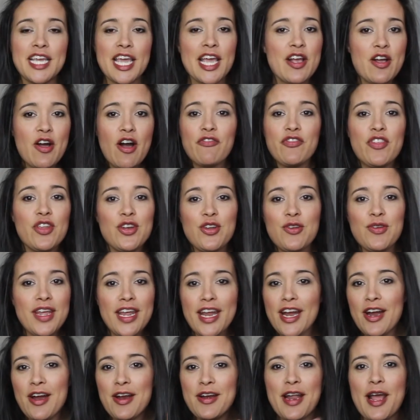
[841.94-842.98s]
kick off the new
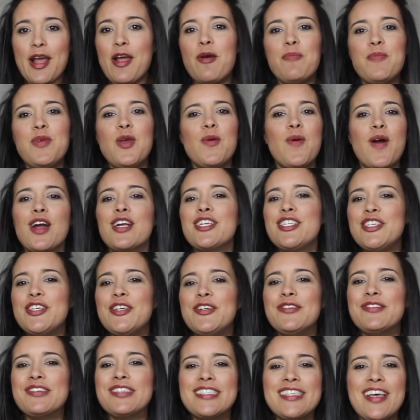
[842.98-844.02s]
year and I hope you are
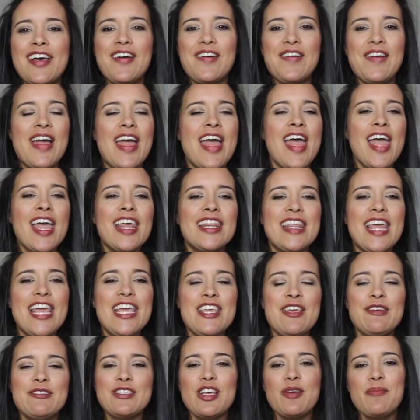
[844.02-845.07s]
too. So thank
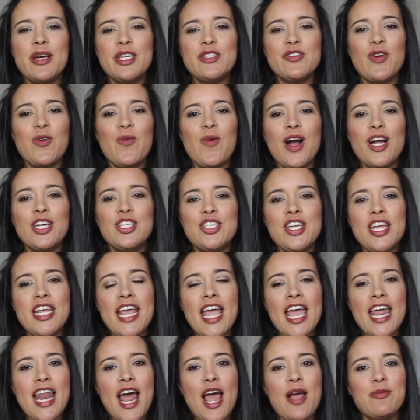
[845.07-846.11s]
you so much for watching
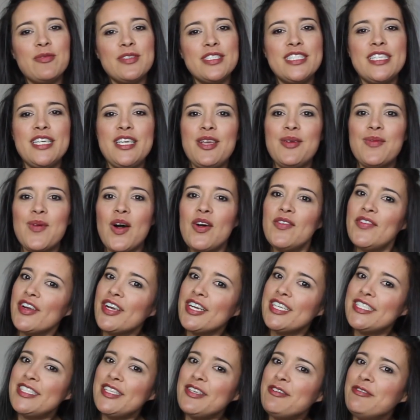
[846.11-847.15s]
and I will see you all
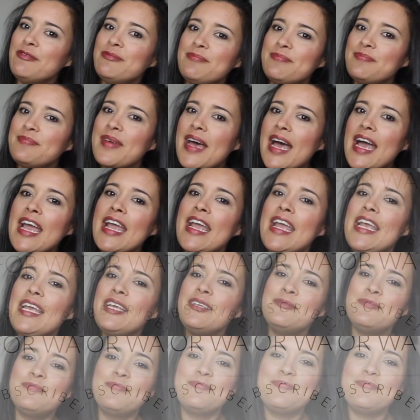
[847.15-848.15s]
very soon. Bye.